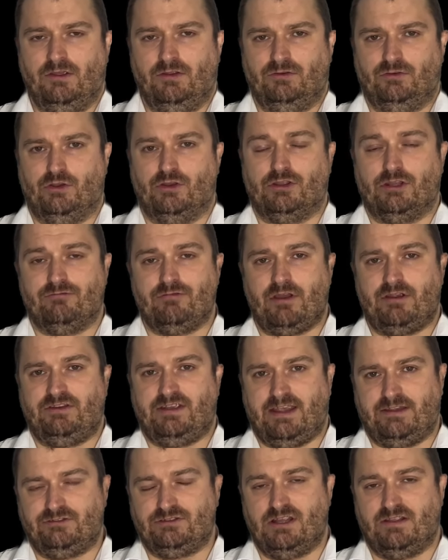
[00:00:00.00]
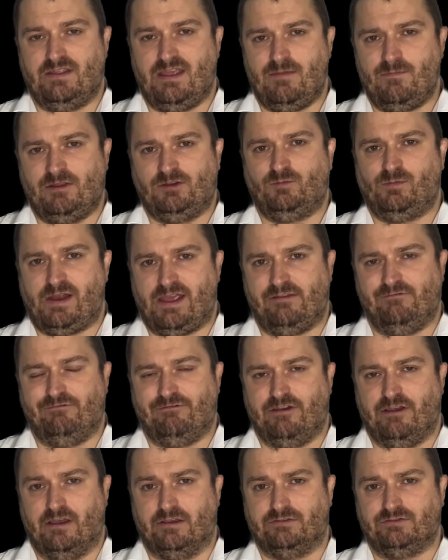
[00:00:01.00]
doing the rotation in the image plane
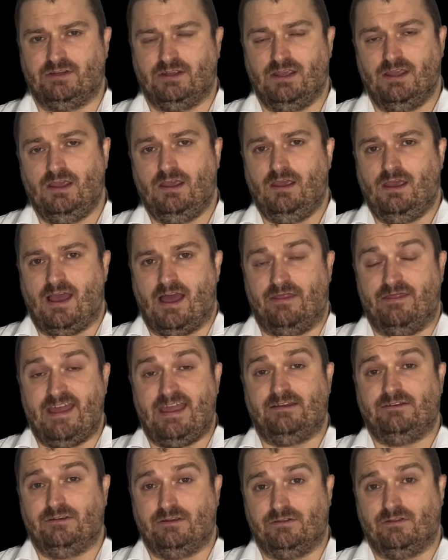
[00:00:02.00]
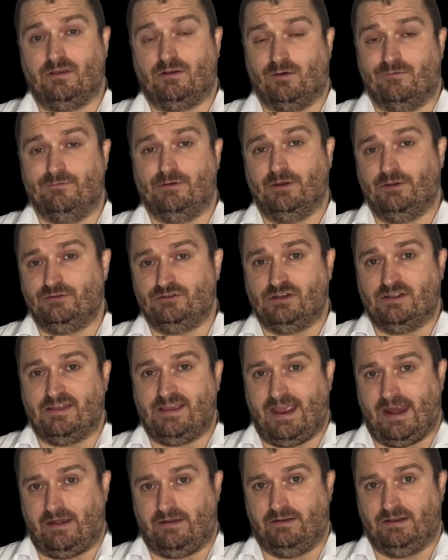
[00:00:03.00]
first and then doing the convolution at the
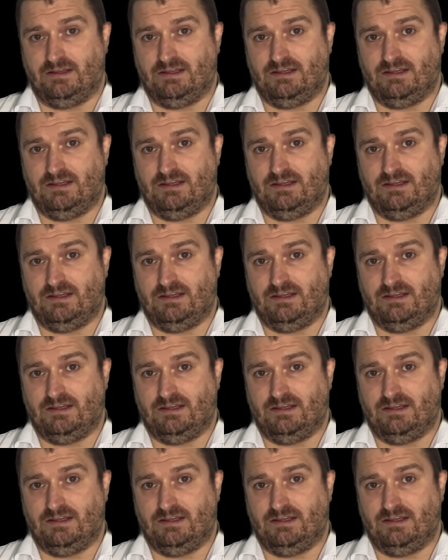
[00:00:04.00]
end.